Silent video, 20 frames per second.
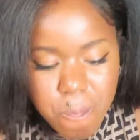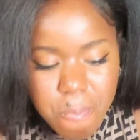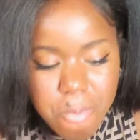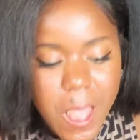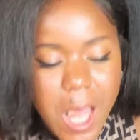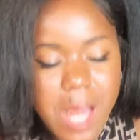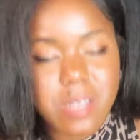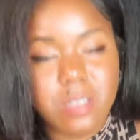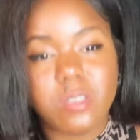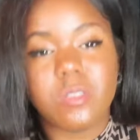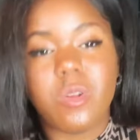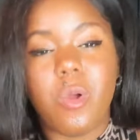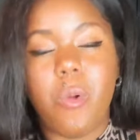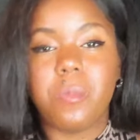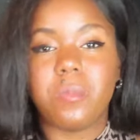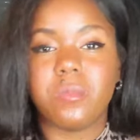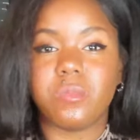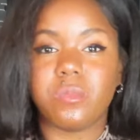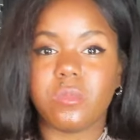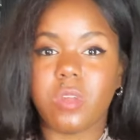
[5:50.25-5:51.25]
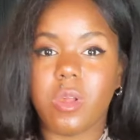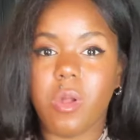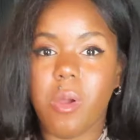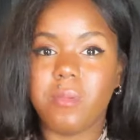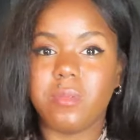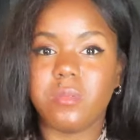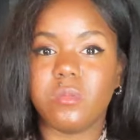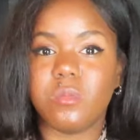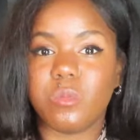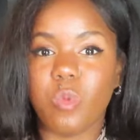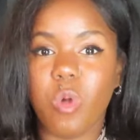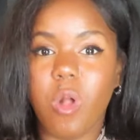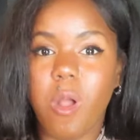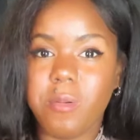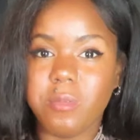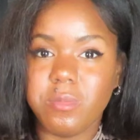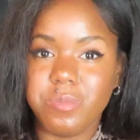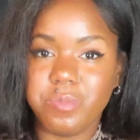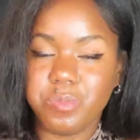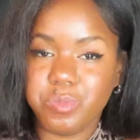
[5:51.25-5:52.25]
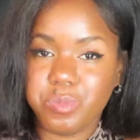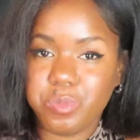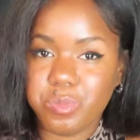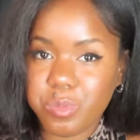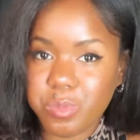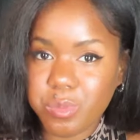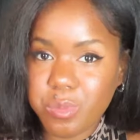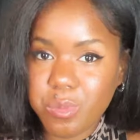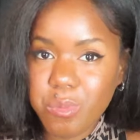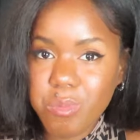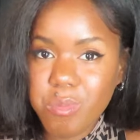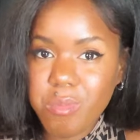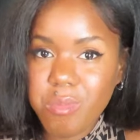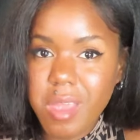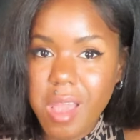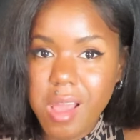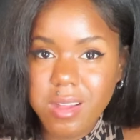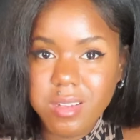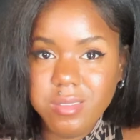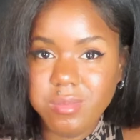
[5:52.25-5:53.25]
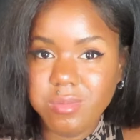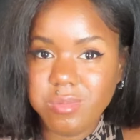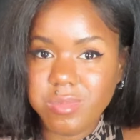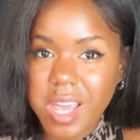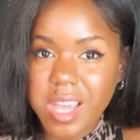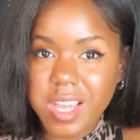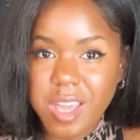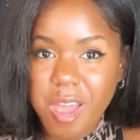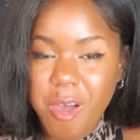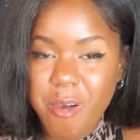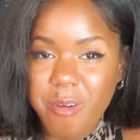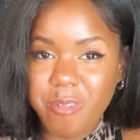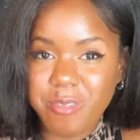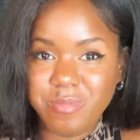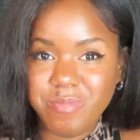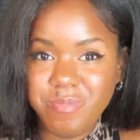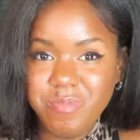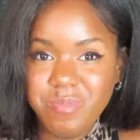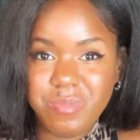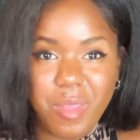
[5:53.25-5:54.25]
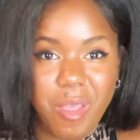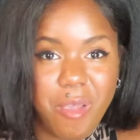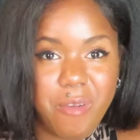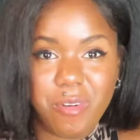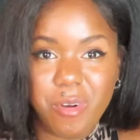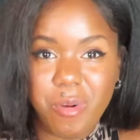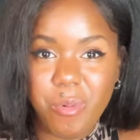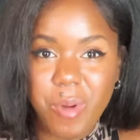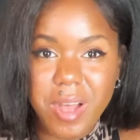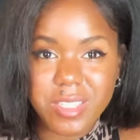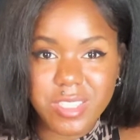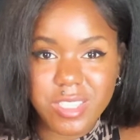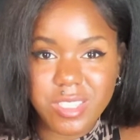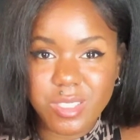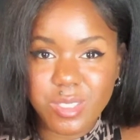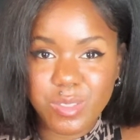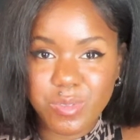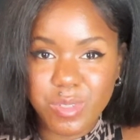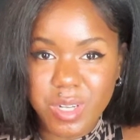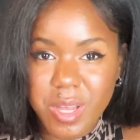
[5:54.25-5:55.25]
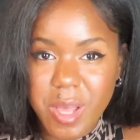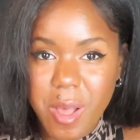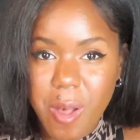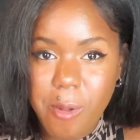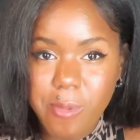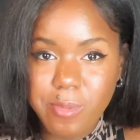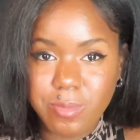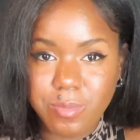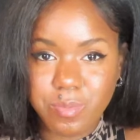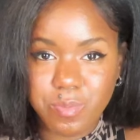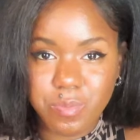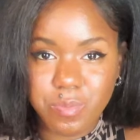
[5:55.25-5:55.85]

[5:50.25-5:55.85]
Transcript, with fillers: But I don't, I don't. Thank y'all for watching this video.